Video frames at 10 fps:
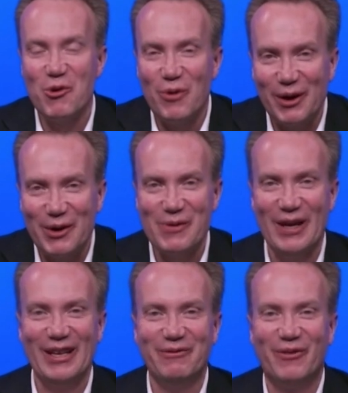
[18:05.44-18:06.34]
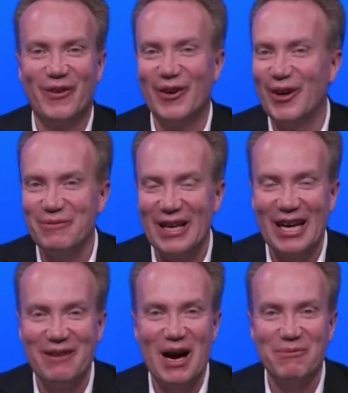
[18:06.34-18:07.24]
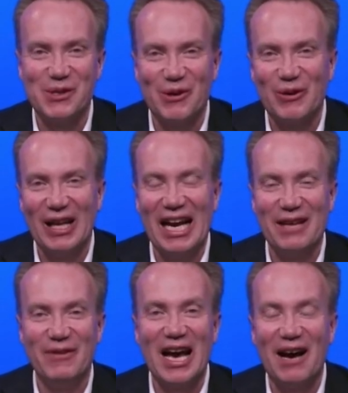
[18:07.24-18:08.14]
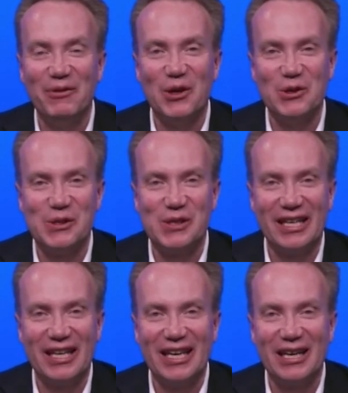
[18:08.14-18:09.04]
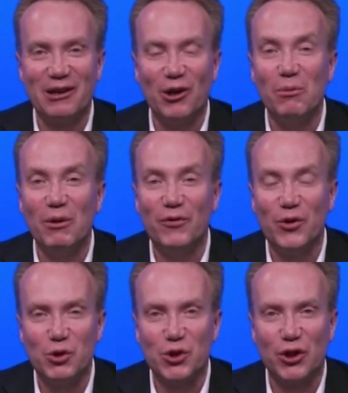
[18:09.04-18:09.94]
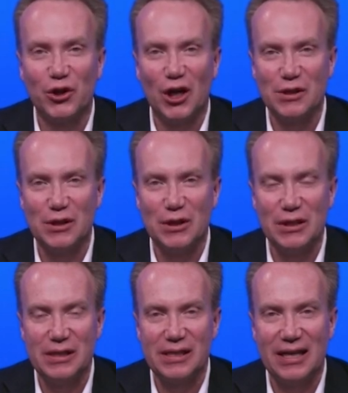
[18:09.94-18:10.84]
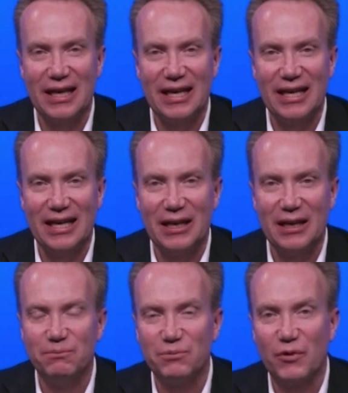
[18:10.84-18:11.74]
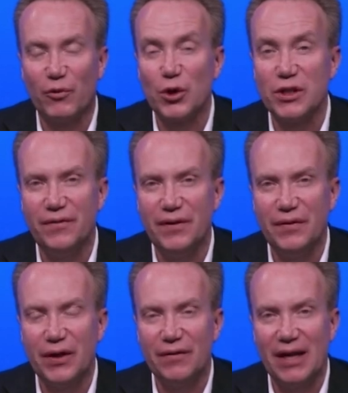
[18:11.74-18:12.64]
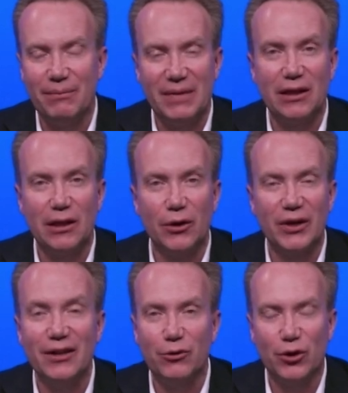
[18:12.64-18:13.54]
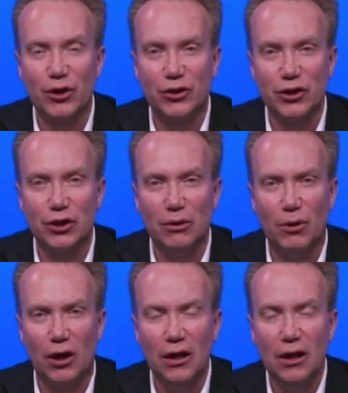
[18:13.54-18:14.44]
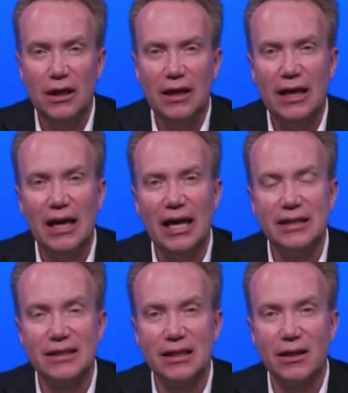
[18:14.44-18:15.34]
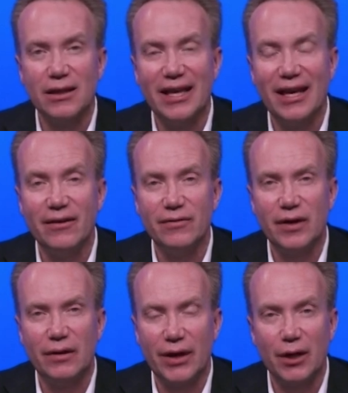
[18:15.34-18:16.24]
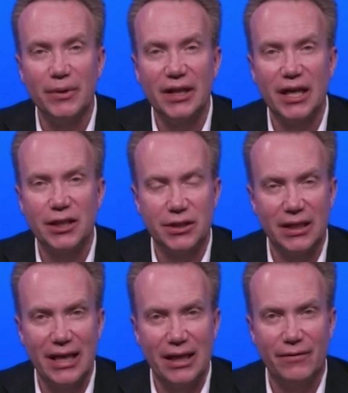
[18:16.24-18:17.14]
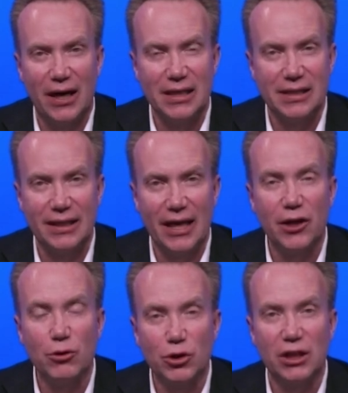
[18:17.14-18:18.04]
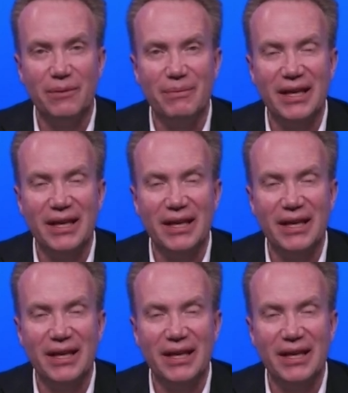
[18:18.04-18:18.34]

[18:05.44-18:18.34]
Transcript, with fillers: you're very well informed. I'm, I'm, so glad we have those uh, global future councils, um, 40 or 50 of them, that look into the crystal ball and uh, give recommendation and advice. And they usually